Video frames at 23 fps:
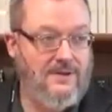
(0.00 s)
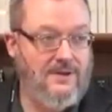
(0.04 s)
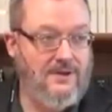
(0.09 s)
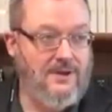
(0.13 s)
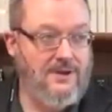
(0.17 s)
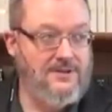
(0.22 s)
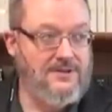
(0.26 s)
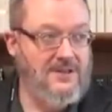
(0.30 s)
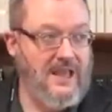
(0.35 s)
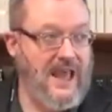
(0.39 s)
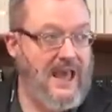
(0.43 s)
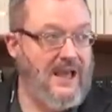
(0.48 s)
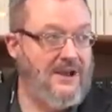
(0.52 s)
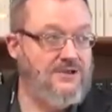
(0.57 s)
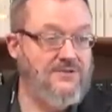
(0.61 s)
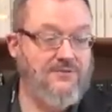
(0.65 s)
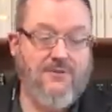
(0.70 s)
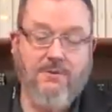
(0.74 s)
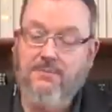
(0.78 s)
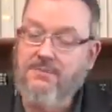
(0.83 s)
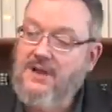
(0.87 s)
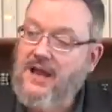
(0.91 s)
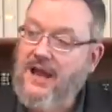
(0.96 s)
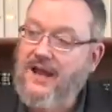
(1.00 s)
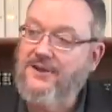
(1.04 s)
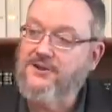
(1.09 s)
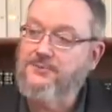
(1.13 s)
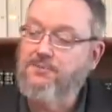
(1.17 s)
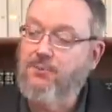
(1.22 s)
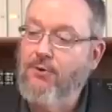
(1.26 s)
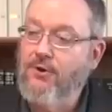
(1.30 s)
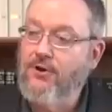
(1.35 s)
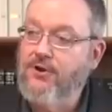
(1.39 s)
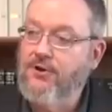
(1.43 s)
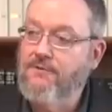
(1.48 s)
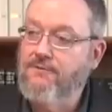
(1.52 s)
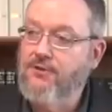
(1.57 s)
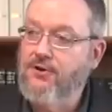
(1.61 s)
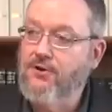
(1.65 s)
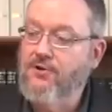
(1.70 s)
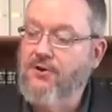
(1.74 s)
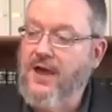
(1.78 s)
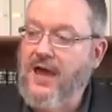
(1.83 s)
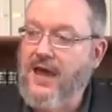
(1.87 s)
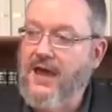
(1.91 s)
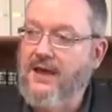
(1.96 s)
Because actually, from God's point of
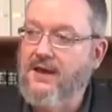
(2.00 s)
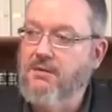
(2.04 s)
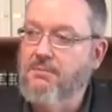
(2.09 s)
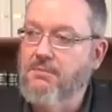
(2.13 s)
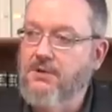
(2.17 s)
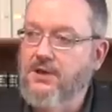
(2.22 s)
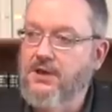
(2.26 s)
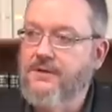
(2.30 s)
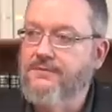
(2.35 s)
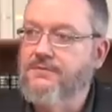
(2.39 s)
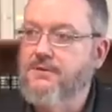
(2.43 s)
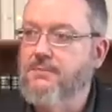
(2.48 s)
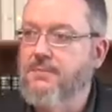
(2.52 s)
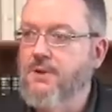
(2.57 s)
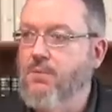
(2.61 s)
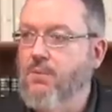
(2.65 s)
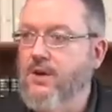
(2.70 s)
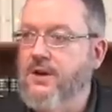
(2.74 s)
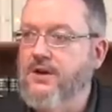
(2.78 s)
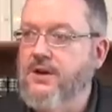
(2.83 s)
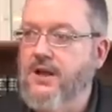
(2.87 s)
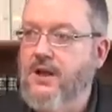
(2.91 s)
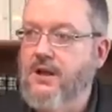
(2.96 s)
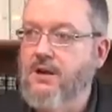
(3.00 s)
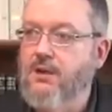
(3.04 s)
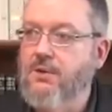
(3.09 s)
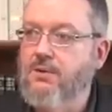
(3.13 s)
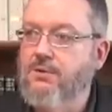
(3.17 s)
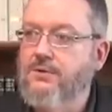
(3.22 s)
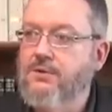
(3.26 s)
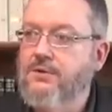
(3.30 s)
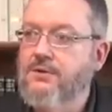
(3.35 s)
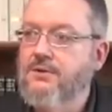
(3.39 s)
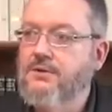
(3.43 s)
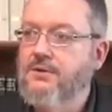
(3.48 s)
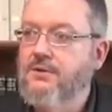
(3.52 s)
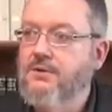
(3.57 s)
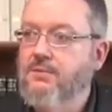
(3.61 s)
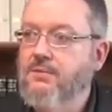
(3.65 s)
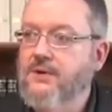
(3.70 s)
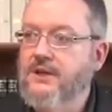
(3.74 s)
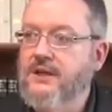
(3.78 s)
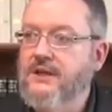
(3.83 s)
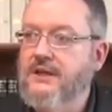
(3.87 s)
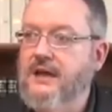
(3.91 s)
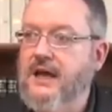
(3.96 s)
view, Adam lived to be one day old
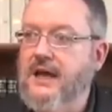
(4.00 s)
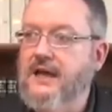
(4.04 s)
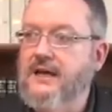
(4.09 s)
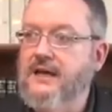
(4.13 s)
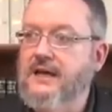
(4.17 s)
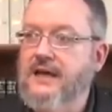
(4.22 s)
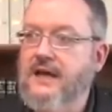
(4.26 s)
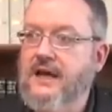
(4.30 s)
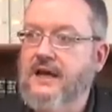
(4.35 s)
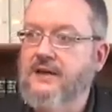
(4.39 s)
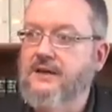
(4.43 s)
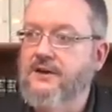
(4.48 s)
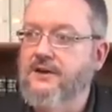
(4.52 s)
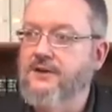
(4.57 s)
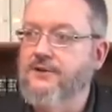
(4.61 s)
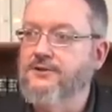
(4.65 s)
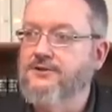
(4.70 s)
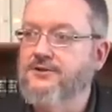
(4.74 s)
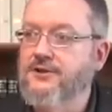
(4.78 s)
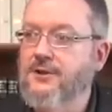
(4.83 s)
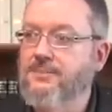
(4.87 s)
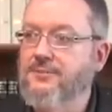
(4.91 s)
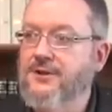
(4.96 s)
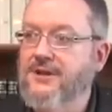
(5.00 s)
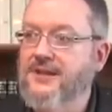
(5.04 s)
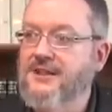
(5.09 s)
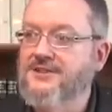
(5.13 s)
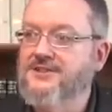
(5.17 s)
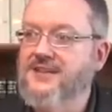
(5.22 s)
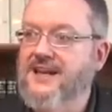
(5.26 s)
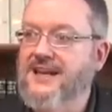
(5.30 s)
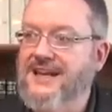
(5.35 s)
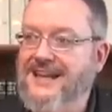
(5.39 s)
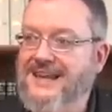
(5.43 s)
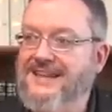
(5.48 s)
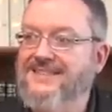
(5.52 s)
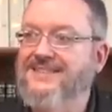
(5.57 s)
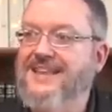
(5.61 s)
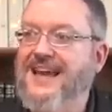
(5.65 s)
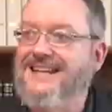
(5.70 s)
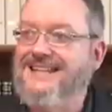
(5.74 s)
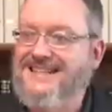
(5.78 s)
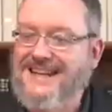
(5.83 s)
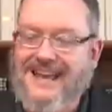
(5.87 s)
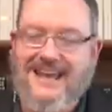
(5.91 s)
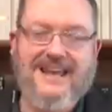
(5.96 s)
when he died at 900 and something. He said, In
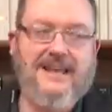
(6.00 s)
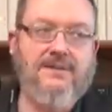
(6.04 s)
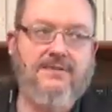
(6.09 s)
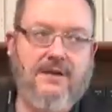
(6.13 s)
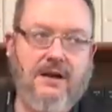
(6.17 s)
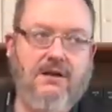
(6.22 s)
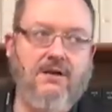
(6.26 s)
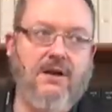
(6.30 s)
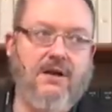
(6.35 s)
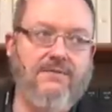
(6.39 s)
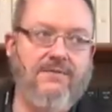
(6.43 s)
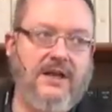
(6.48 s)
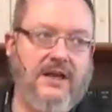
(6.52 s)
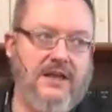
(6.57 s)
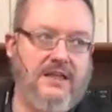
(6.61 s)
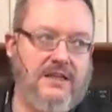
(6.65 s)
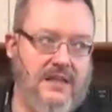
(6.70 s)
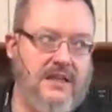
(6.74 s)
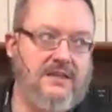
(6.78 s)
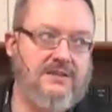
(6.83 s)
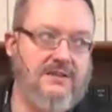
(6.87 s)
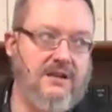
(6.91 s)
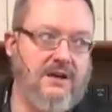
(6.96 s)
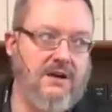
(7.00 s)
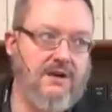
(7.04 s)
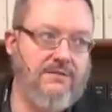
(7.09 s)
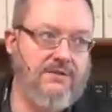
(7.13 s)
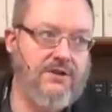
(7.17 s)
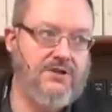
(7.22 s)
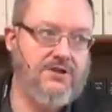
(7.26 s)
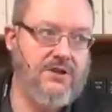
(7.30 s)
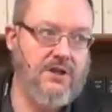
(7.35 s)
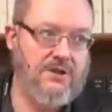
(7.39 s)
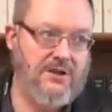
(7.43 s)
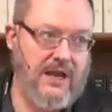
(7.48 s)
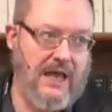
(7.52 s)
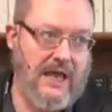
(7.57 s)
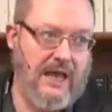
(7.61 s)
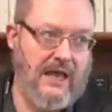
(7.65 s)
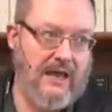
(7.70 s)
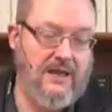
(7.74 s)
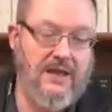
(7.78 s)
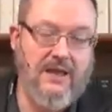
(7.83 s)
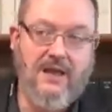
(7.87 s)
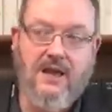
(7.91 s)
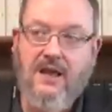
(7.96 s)
that day thereof that ye eat thereof, ye shall
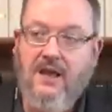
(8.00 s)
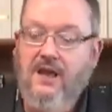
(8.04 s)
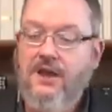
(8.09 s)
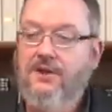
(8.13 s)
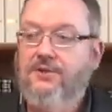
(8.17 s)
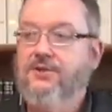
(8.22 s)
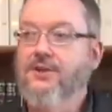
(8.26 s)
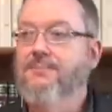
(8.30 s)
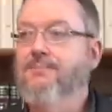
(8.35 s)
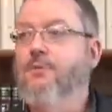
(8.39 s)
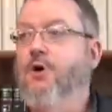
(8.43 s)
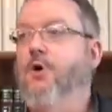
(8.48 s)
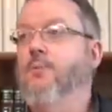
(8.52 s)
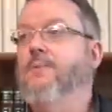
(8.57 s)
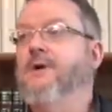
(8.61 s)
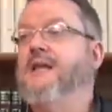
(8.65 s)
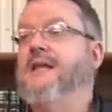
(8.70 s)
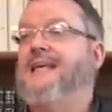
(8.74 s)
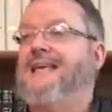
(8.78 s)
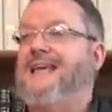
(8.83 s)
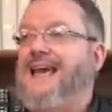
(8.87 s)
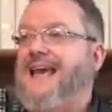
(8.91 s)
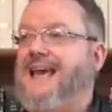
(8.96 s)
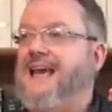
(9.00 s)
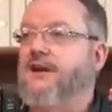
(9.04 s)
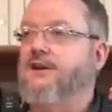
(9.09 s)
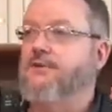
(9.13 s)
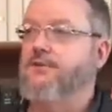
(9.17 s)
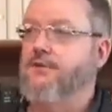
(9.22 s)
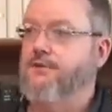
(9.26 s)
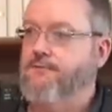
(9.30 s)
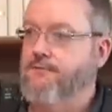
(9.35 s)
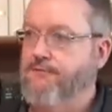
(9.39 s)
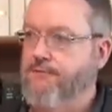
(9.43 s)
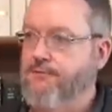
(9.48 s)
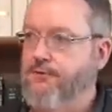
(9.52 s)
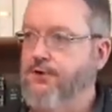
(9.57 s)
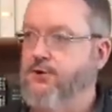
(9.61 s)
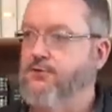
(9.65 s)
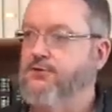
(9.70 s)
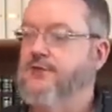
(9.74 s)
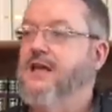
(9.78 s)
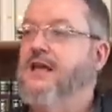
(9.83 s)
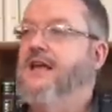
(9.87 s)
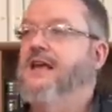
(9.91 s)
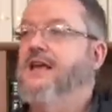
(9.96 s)
die. The moment he ate of the
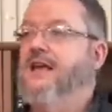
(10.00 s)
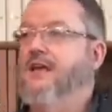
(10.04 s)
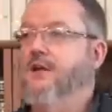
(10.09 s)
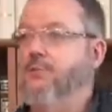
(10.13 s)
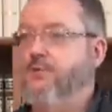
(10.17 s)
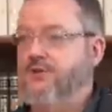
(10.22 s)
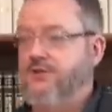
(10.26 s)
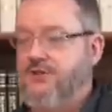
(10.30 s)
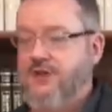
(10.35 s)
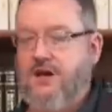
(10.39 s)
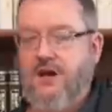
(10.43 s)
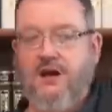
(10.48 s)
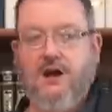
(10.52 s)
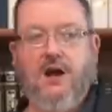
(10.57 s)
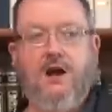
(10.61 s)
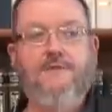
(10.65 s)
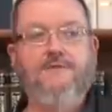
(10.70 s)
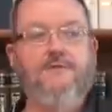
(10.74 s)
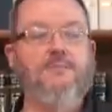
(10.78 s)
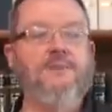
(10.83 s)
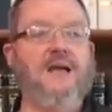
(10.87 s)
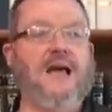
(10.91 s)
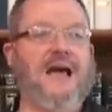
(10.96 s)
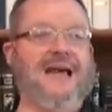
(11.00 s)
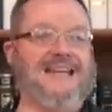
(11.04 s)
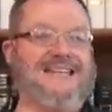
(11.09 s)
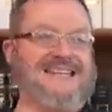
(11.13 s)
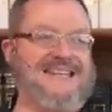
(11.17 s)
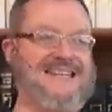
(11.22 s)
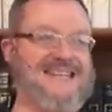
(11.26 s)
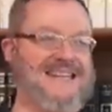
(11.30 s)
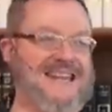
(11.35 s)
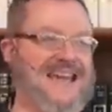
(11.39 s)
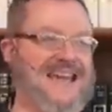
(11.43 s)
fruit, he was cut off from God.